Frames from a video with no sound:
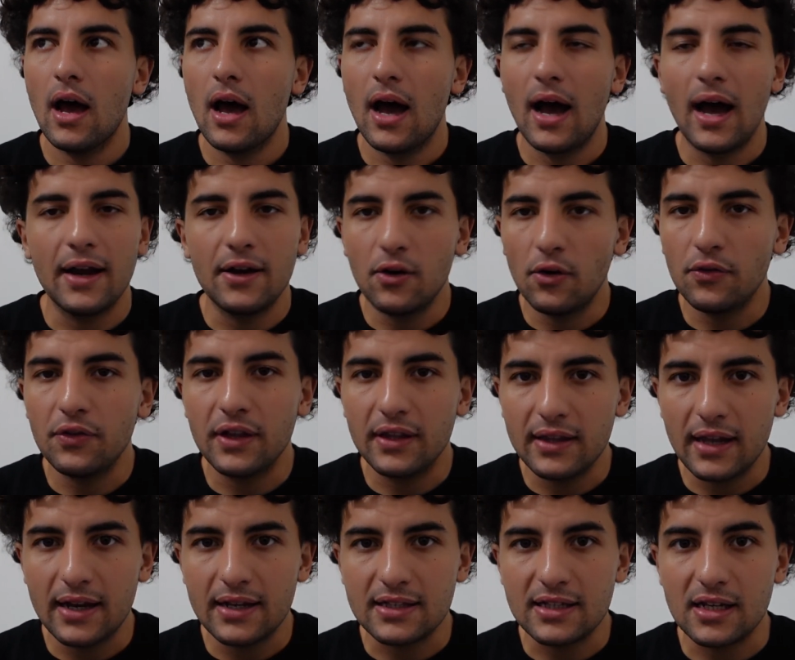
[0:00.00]
I don't think
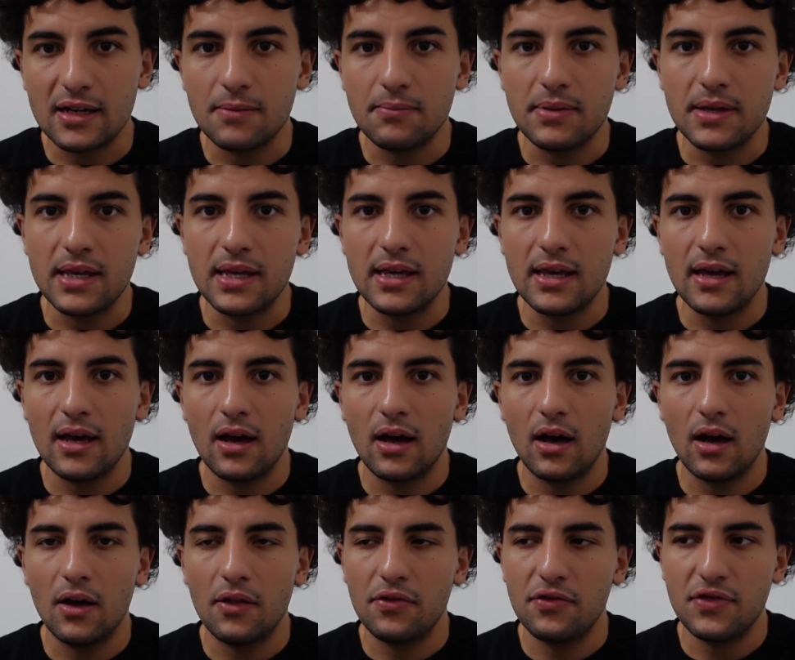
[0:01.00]
that it's going to be
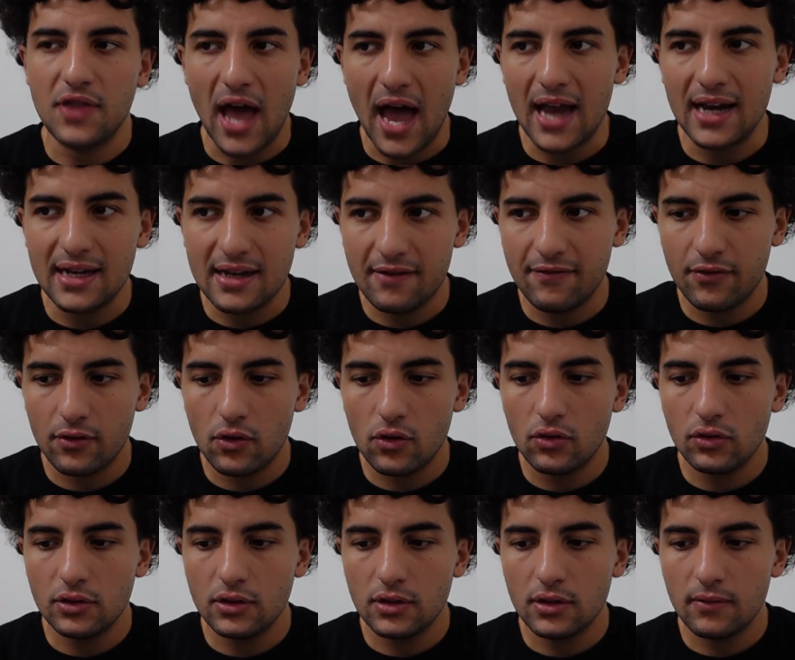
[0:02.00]
that
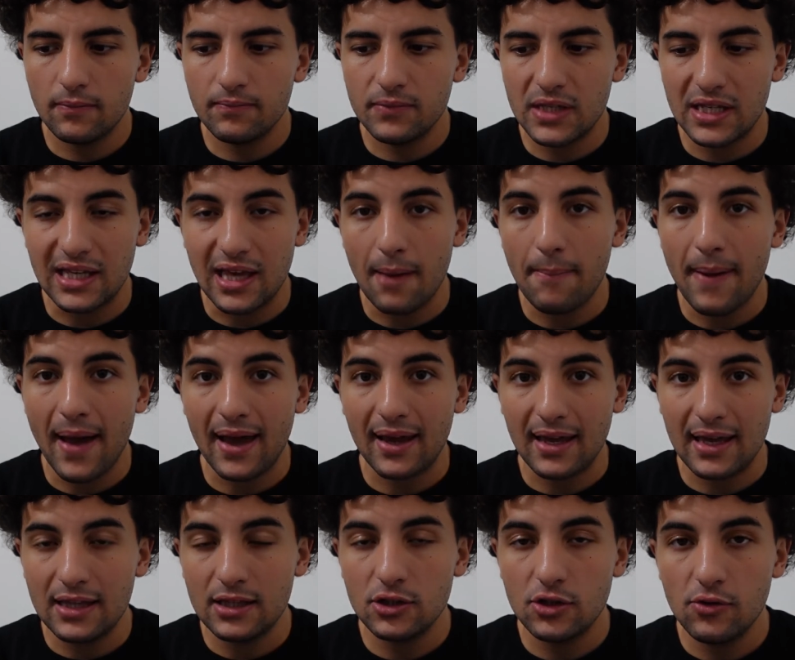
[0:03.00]
difficult to get back
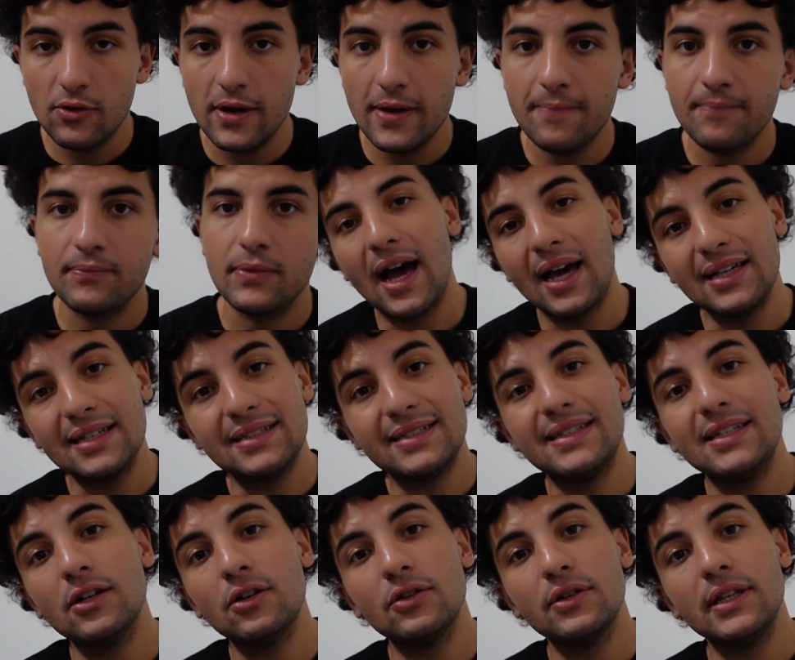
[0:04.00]
into it. I
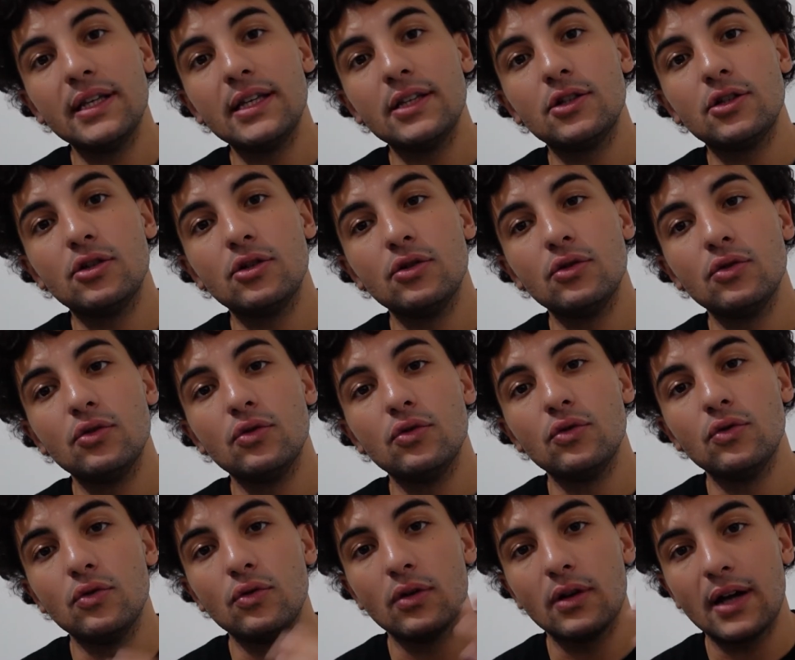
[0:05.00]
still need
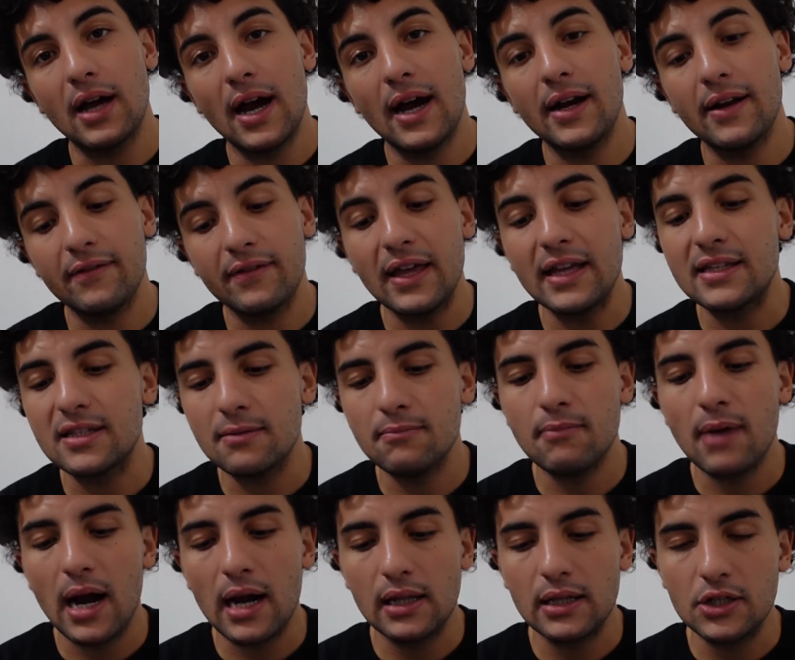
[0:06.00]
to kind of get some
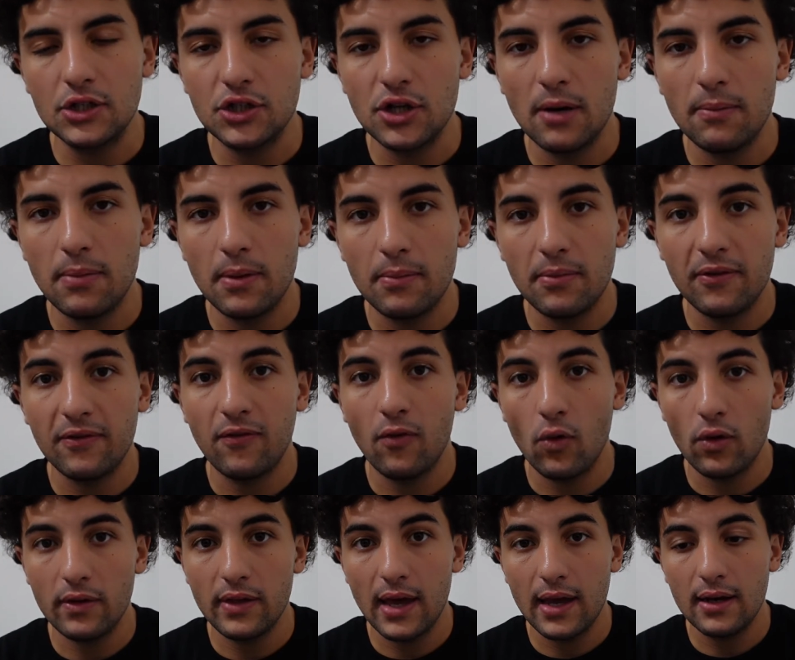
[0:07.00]
mileage up
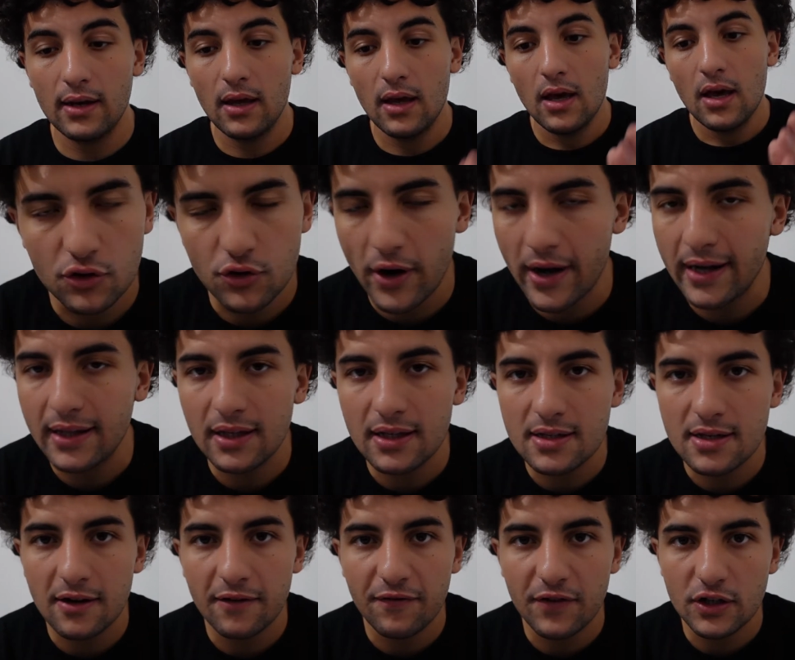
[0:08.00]
before then. Training
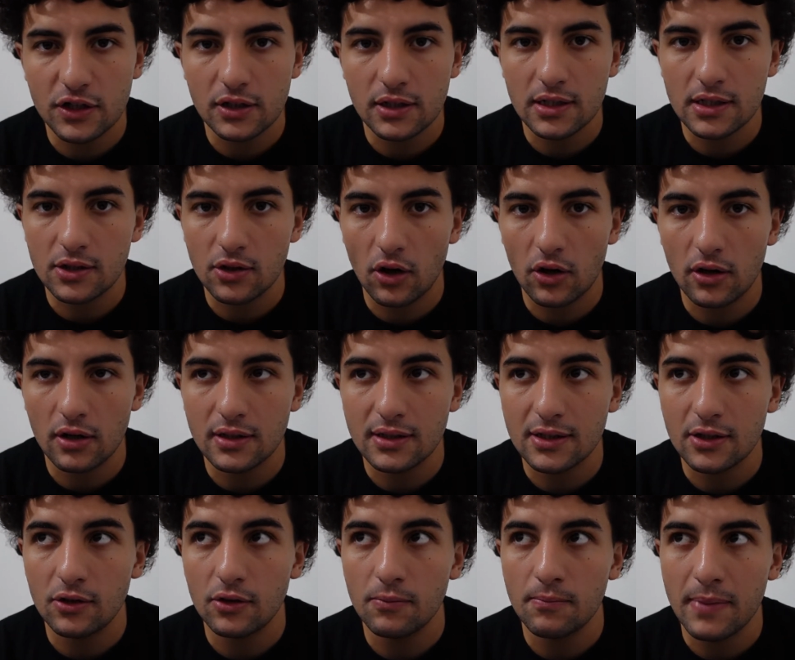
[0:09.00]
doesn't officially start
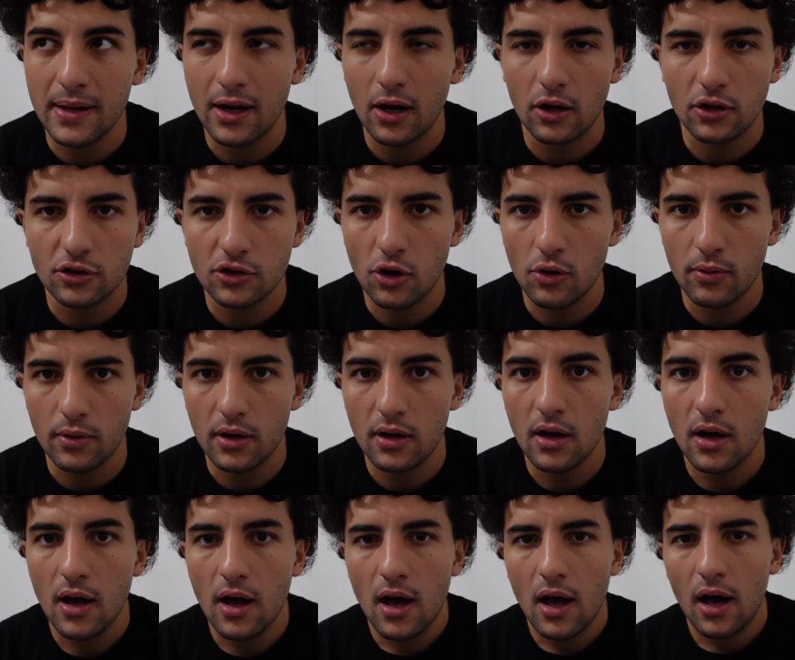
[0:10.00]
until mid-October.
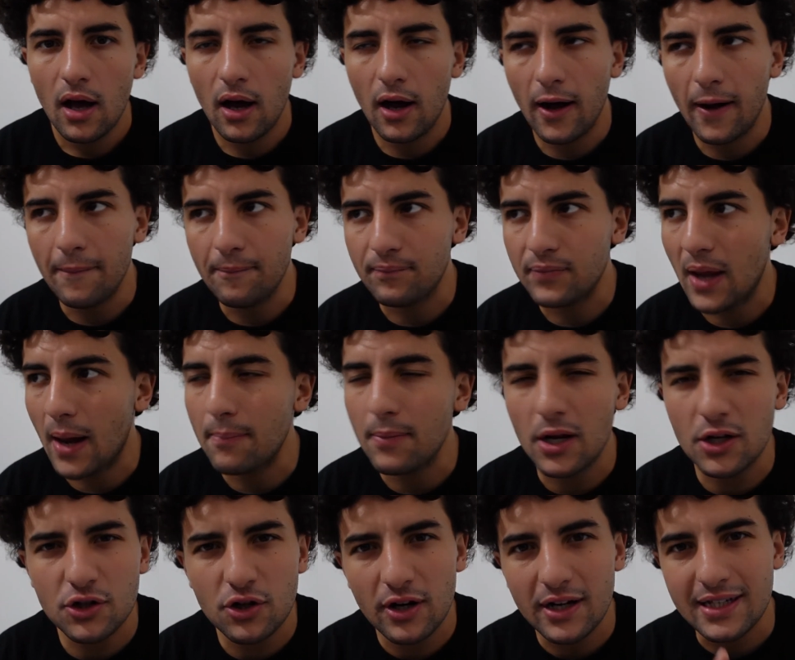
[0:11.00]
I'm
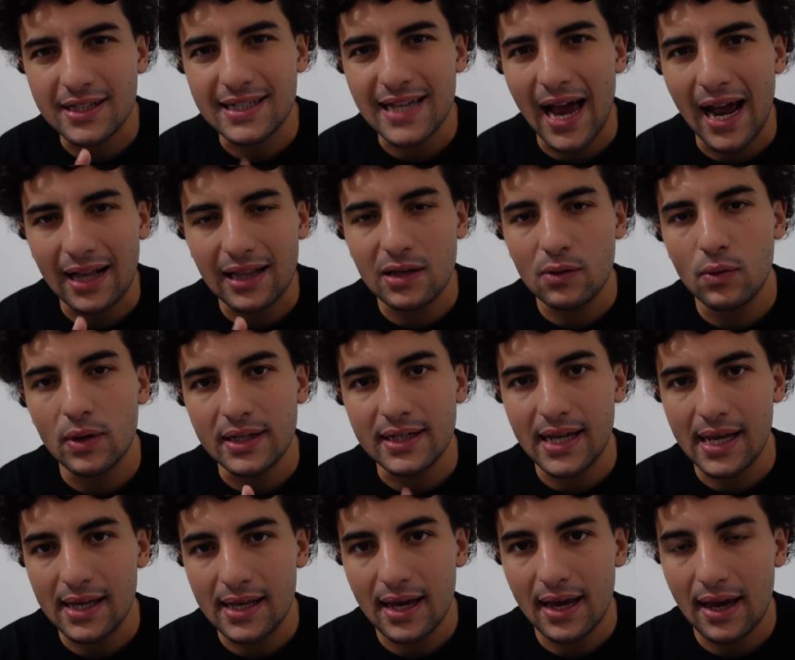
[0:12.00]
not sure exactly what
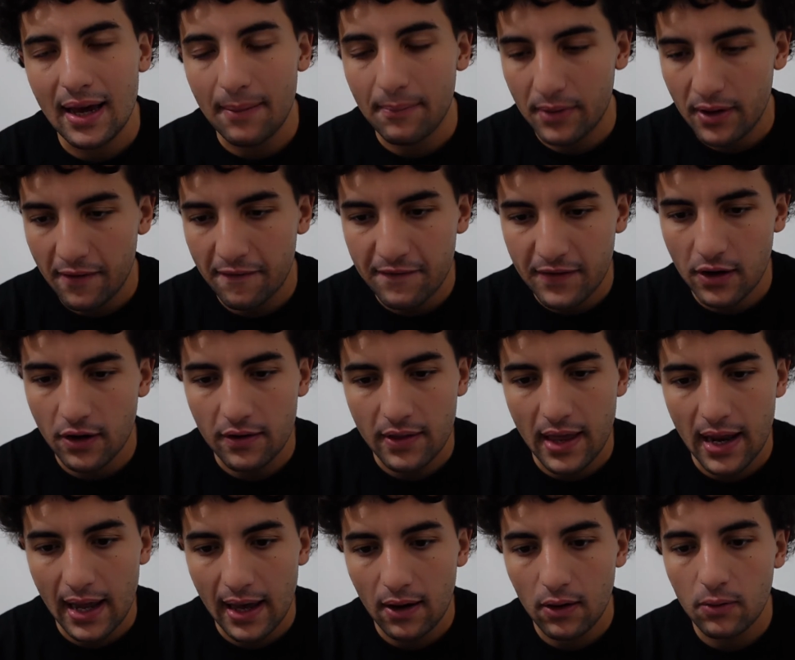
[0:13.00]
day yet. I'm going to figure
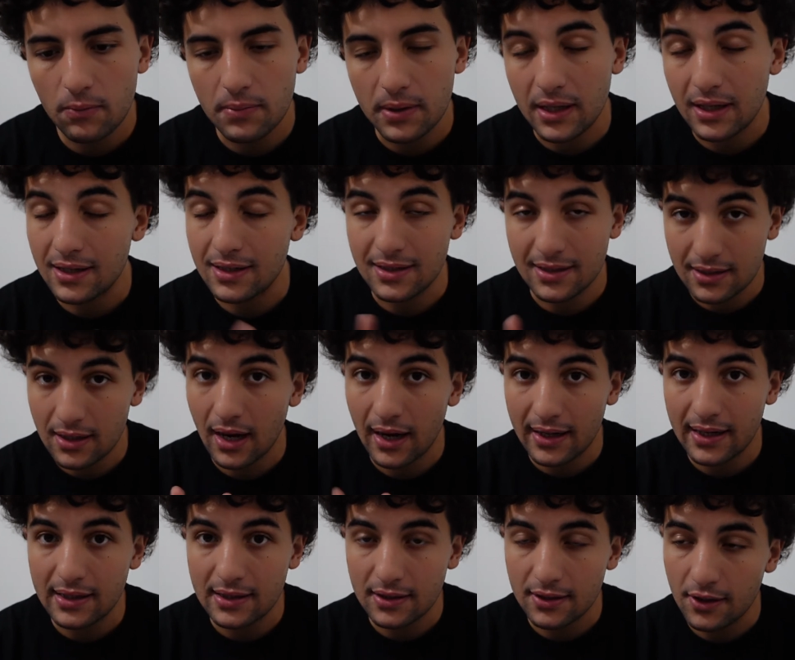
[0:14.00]
that out because I
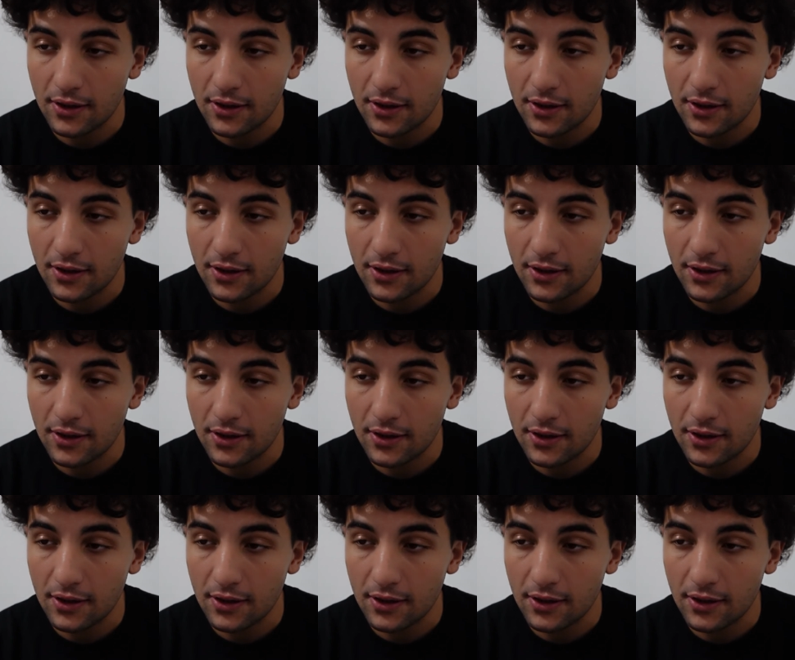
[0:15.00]
need to